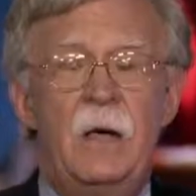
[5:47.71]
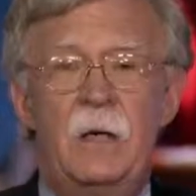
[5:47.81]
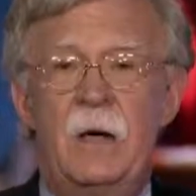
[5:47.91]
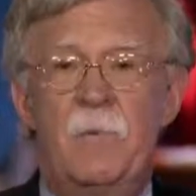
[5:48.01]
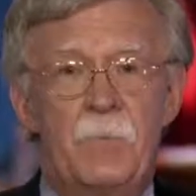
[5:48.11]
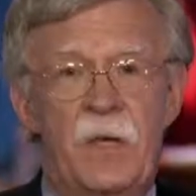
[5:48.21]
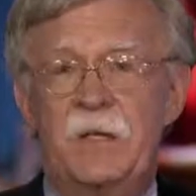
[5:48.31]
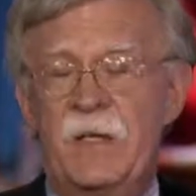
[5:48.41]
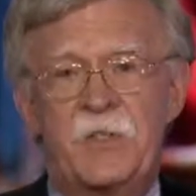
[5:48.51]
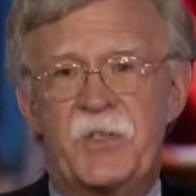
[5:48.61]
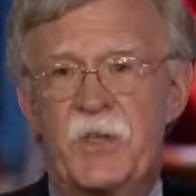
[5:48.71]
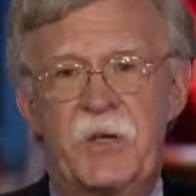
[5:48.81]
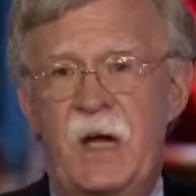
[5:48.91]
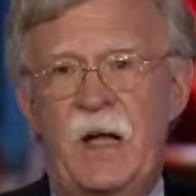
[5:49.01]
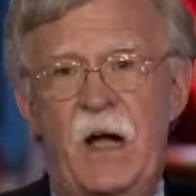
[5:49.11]
But it's
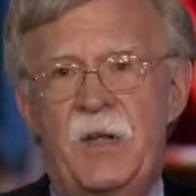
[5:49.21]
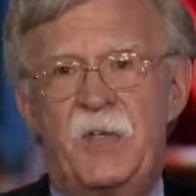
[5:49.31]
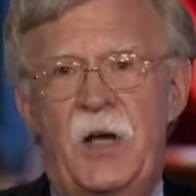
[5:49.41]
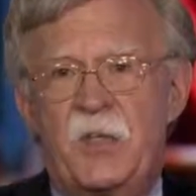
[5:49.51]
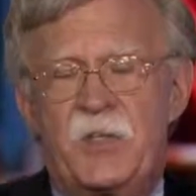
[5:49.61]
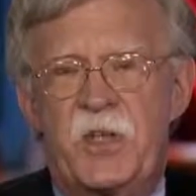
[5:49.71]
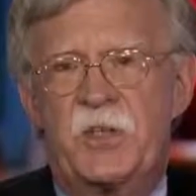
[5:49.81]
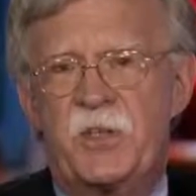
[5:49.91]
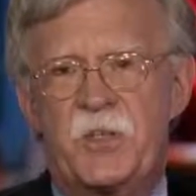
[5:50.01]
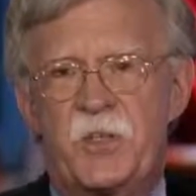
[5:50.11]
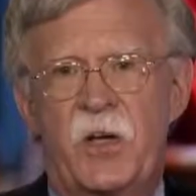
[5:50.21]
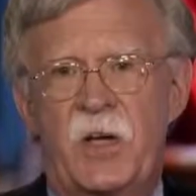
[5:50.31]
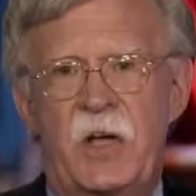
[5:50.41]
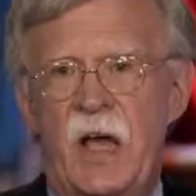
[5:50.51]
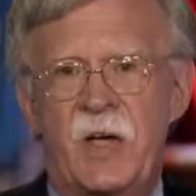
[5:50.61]
I just think this is
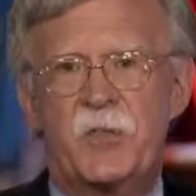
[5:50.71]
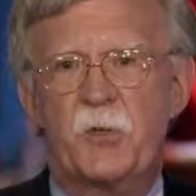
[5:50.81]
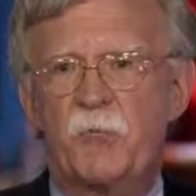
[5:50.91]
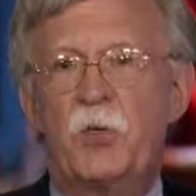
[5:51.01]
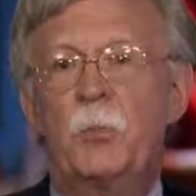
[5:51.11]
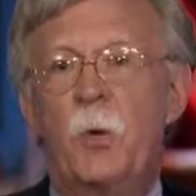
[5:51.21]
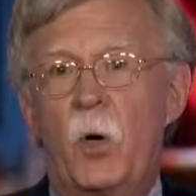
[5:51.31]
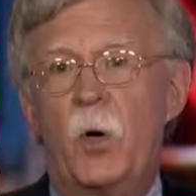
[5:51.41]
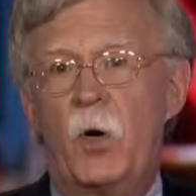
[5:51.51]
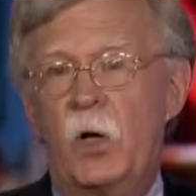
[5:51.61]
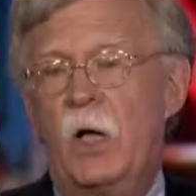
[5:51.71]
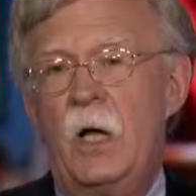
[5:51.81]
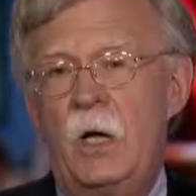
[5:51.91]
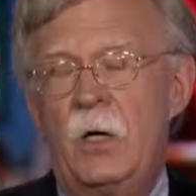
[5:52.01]
going to cast a real pall